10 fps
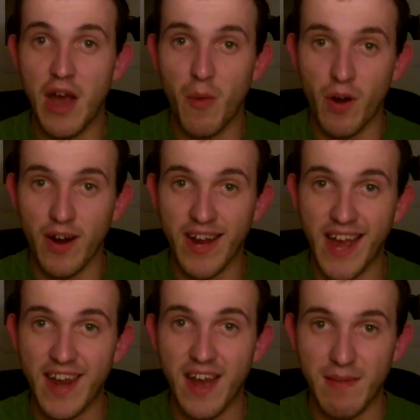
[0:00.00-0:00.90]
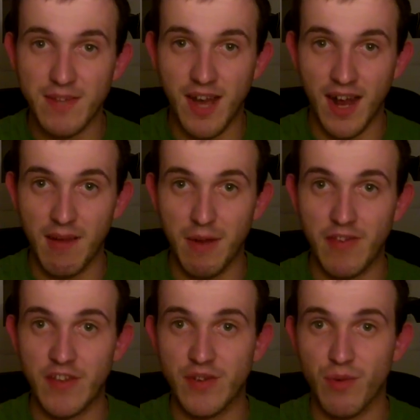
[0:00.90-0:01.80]
where again I'm talking
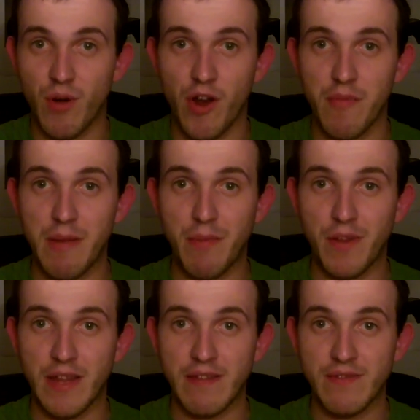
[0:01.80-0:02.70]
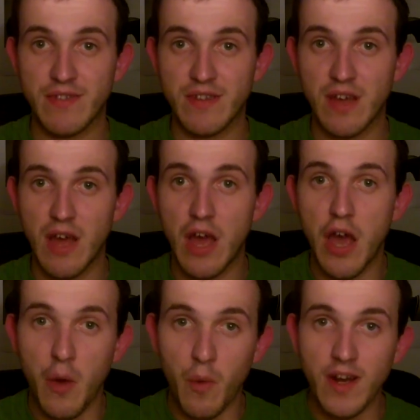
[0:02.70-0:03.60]
about the Toronto Maple Leafs.
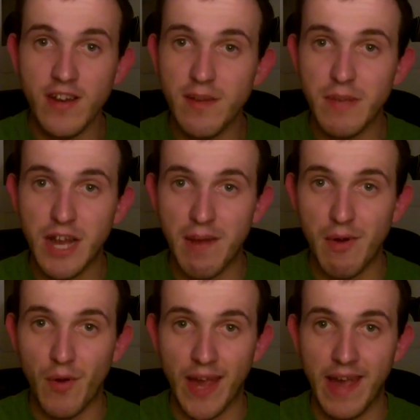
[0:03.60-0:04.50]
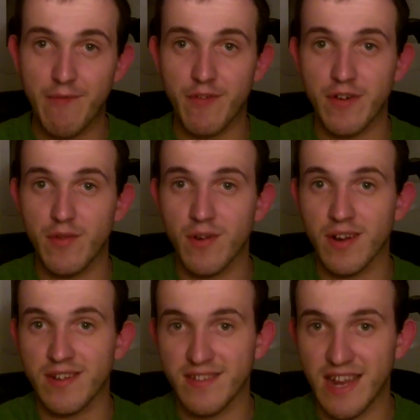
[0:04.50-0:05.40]
When did it become okay for an
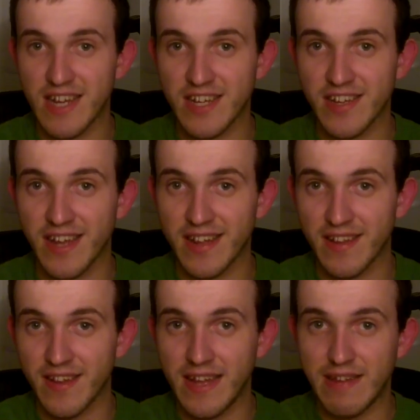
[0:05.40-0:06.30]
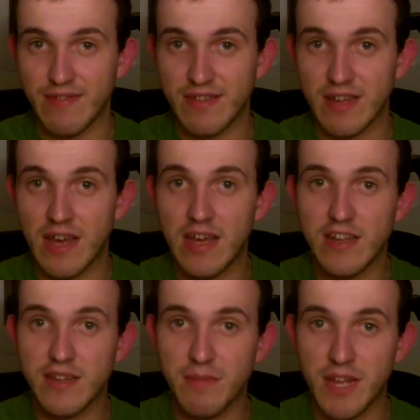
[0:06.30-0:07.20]
organization like the Leafs
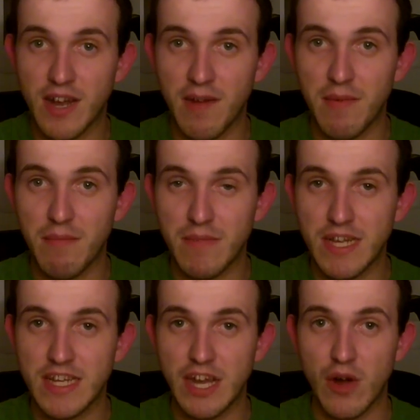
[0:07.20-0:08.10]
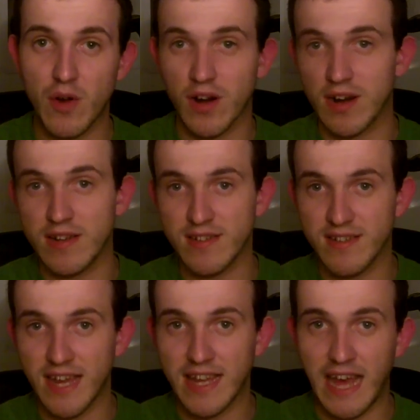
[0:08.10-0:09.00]
to become mediocre and
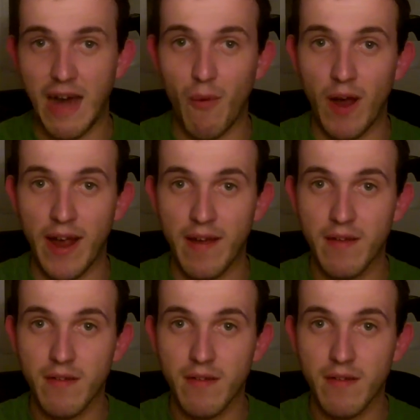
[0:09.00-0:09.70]
stay that way?